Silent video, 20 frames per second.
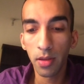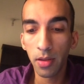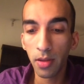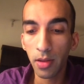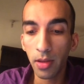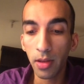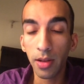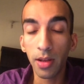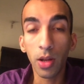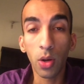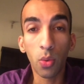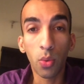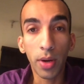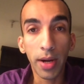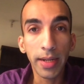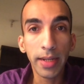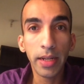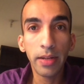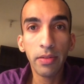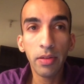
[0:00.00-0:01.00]
Now, why
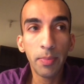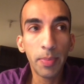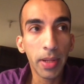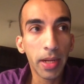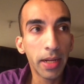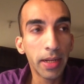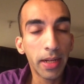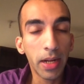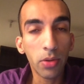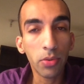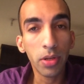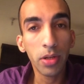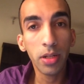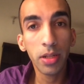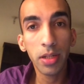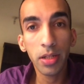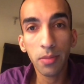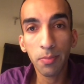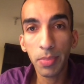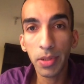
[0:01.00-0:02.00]
did we pick it out in
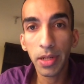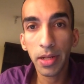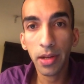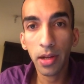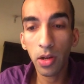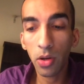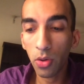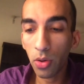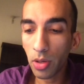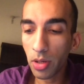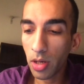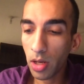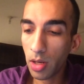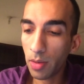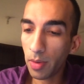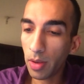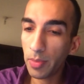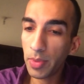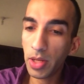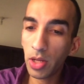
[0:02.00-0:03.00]
this particular order?
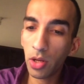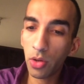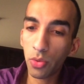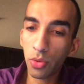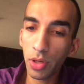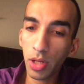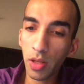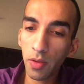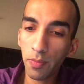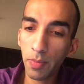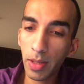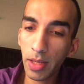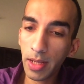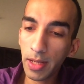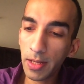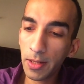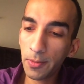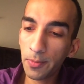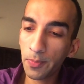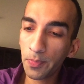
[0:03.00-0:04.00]
I mean, it could have
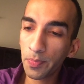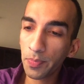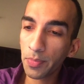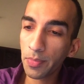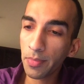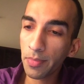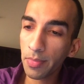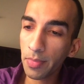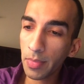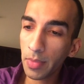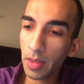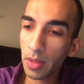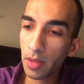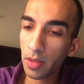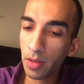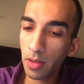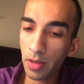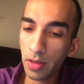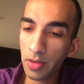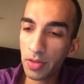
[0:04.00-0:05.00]
been,
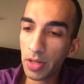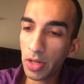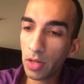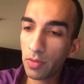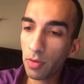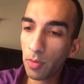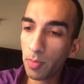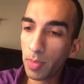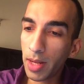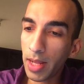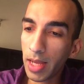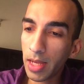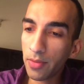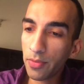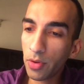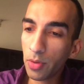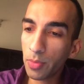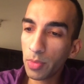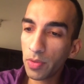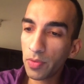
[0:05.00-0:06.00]
instead of a black
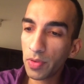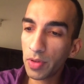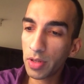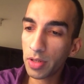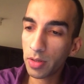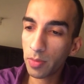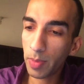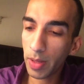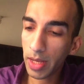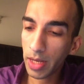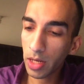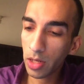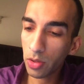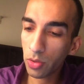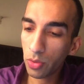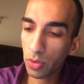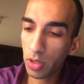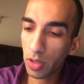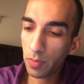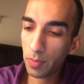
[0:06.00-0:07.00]
from the first bag, it
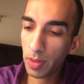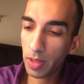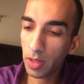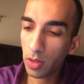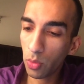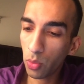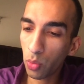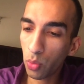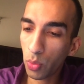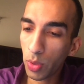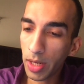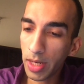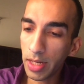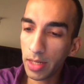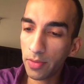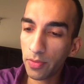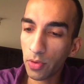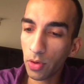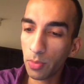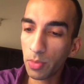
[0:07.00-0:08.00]
could have been a white
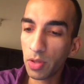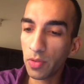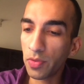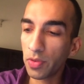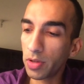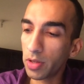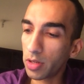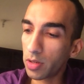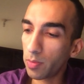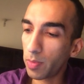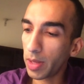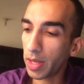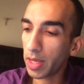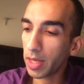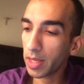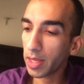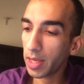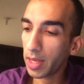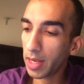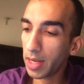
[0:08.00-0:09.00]
from the first bag
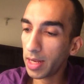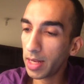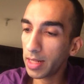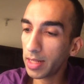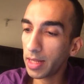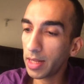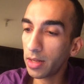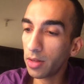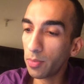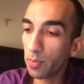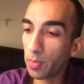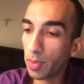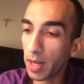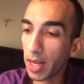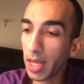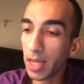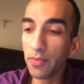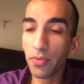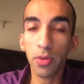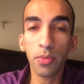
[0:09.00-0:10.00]
and then a
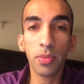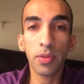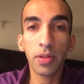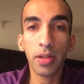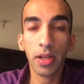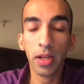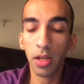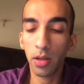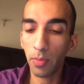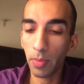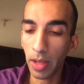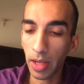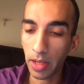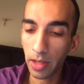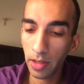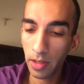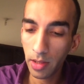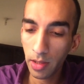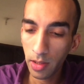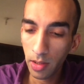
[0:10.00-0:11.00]
black from the second bag.
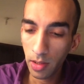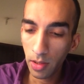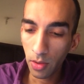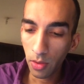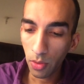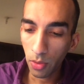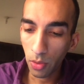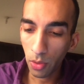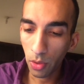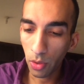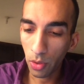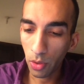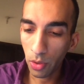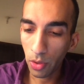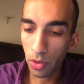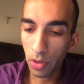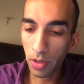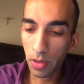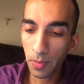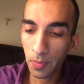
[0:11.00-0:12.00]

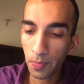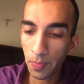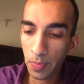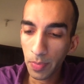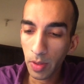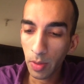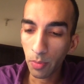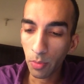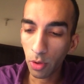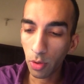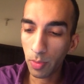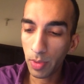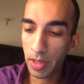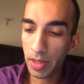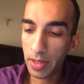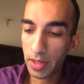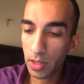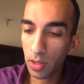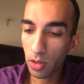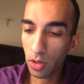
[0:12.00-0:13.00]
Or
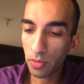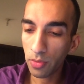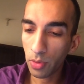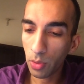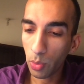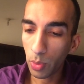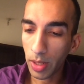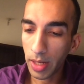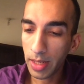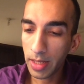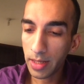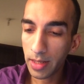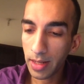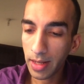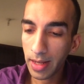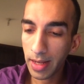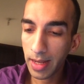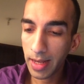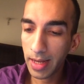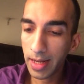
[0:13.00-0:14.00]
probability of a white
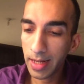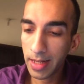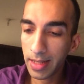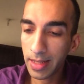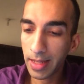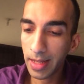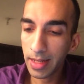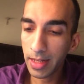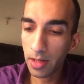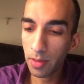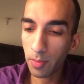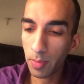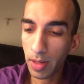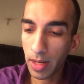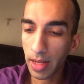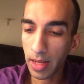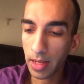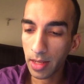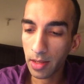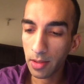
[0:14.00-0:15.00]
and then a
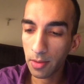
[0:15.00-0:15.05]
black.